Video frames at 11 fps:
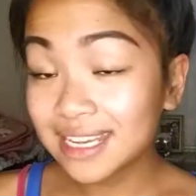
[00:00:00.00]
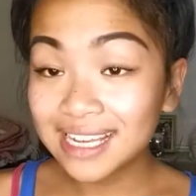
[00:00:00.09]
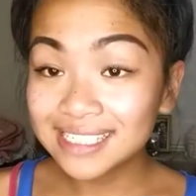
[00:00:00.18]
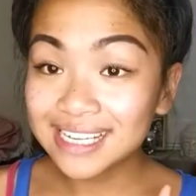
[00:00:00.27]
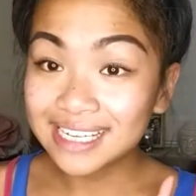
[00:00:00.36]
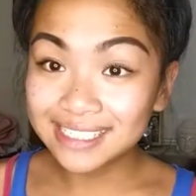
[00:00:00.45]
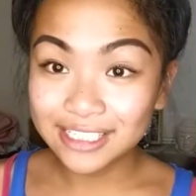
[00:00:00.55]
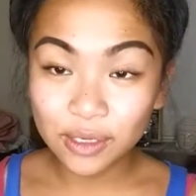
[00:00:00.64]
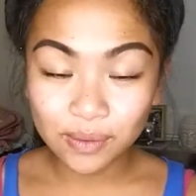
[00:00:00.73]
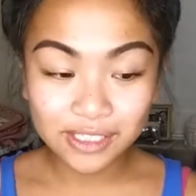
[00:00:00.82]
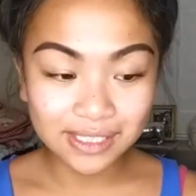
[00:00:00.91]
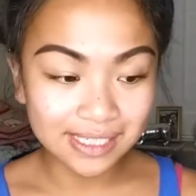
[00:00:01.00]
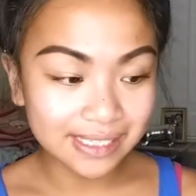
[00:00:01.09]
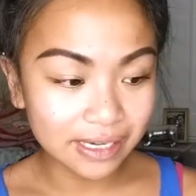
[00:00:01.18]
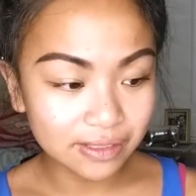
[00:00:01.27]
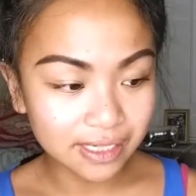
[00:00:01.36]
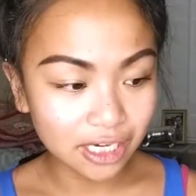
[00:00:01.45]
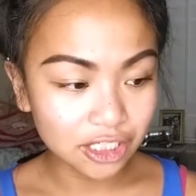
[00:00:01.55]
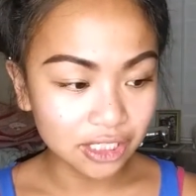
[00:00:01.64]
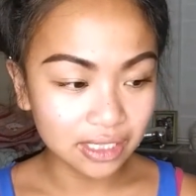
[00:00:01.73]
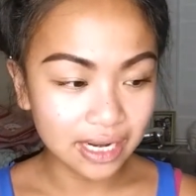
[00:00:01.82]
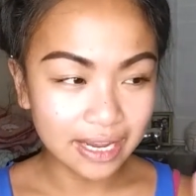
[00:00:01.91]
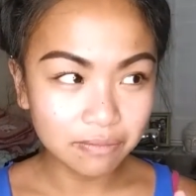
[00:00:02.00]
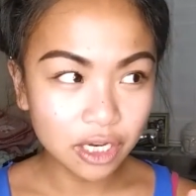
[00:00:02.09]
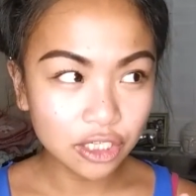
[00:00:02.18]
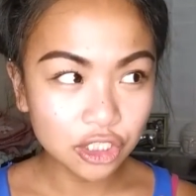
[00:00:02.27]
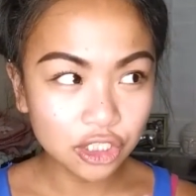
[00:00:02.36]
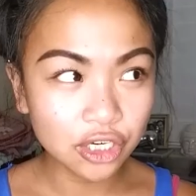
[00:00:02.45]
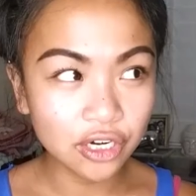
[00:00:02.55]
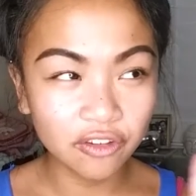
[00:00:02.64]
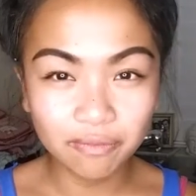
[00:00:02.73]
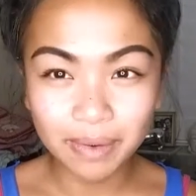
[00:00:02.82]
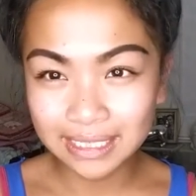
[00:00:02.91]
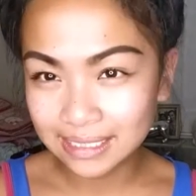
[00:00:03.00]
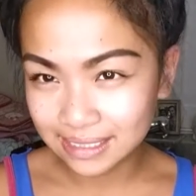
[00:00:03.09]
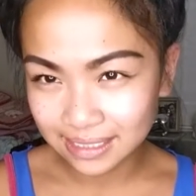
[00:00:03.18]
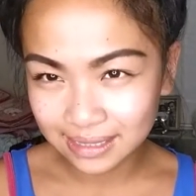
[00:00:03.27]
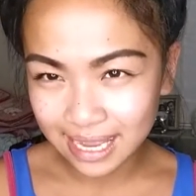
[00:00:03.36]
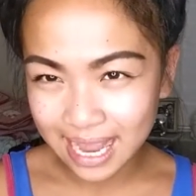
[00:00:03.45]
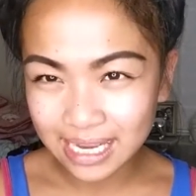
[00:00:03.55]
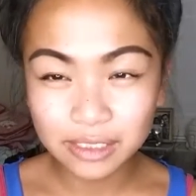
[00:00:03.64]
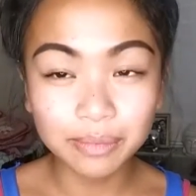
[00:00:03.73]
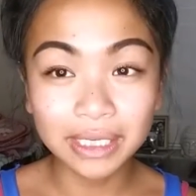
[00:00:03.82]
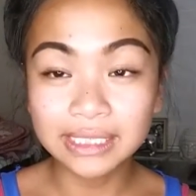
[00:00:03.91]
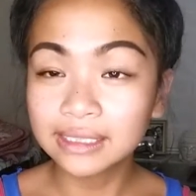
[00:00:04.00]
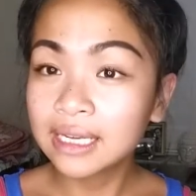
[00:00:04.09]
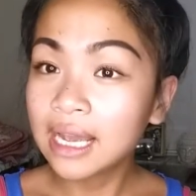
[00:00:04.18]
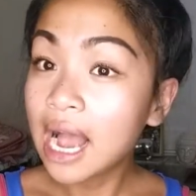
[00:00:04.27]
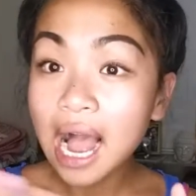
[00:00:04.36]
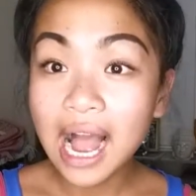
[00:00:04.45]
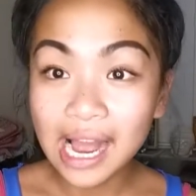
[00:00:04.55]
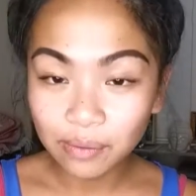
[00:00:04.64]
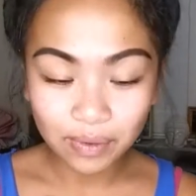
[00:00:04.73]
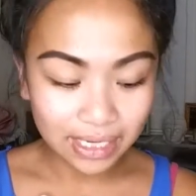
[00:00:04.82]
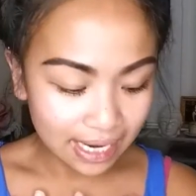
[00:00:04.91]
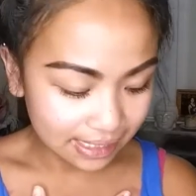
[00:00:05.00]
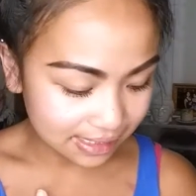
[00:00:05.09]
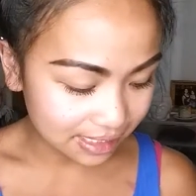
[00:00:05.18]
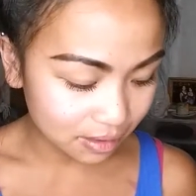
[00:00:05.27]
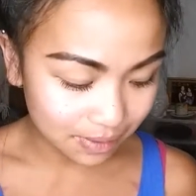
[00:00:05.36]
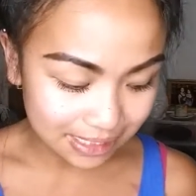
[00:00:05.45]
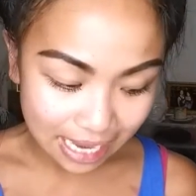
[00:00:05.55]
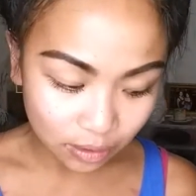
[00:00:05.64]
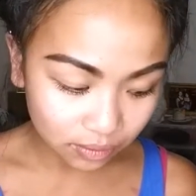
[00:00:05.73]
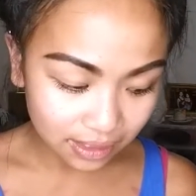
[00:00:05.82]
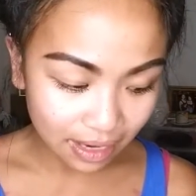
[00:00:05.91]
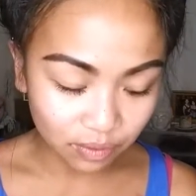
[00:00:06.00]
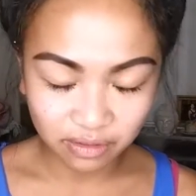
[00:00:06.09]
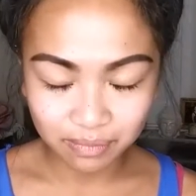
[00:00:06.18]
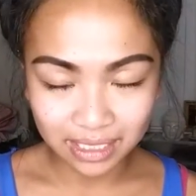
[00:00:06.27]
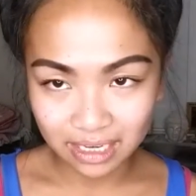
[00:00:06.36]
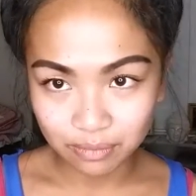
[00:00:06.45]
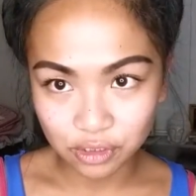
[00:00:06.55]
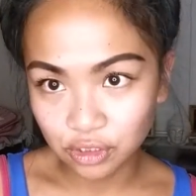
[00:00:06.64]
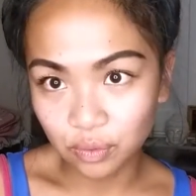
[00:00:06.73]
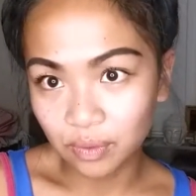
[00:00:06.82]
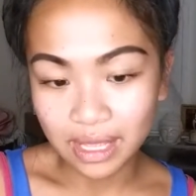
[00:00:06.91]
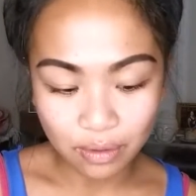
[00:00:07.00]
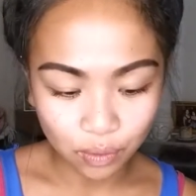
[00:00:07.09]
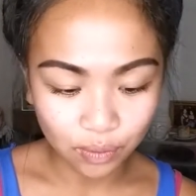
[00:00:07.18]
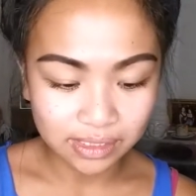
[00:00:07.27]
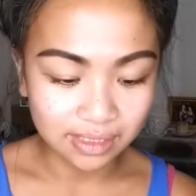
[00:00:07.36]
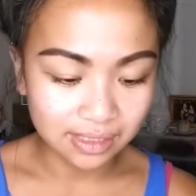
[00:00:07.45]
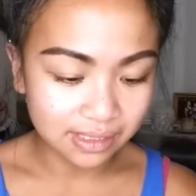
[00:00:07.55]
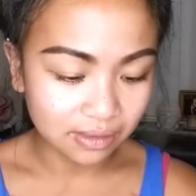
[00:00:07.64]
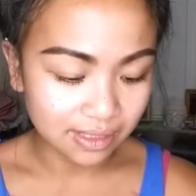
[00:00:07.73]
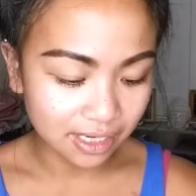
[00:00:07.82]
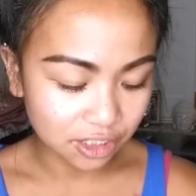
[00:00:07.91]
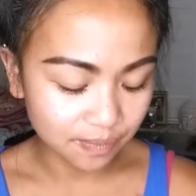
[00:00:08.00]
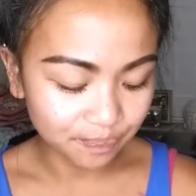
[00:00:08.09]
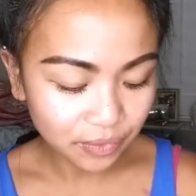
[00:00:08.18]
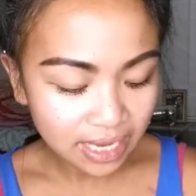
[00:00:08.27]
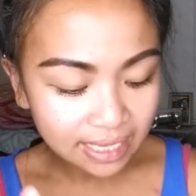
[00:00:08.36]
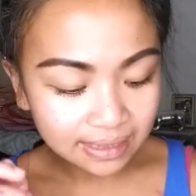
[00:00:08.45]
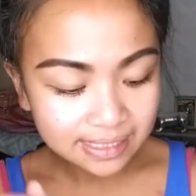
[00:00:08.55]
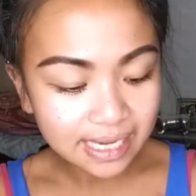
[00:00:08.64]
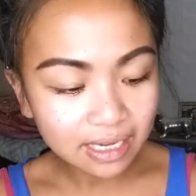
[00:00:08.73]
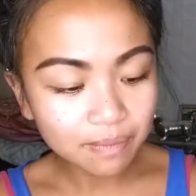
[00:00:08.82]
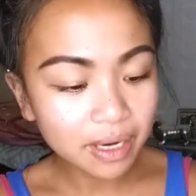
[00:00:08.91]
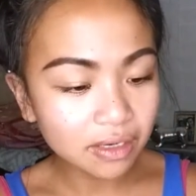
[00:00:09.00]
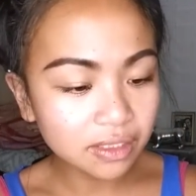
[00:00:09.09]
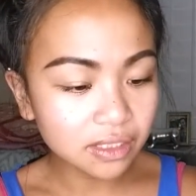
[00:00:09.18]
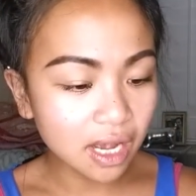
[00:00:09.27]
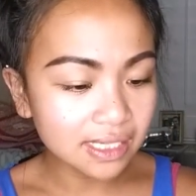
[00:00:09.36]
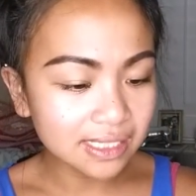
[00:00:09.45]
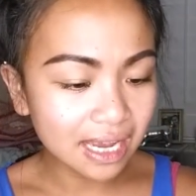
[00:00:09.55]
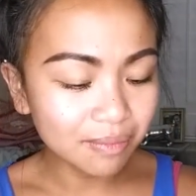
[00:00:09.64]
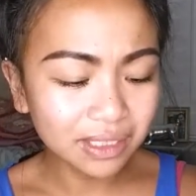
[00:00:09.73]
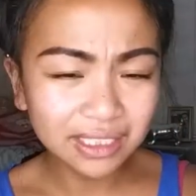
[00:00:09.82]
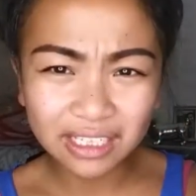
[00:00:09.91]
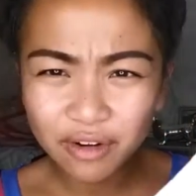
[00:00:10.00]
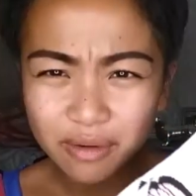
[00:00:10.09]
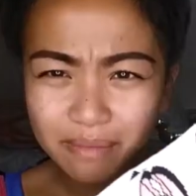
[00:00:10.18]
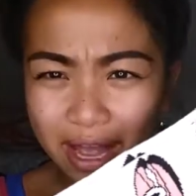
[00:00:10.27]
yes, I did go into the sale section. I'm not sure if Bunny did that, but I went ahead and did it because I don't think I would have been able to without going to the sale section. The second pair of socks, I believe are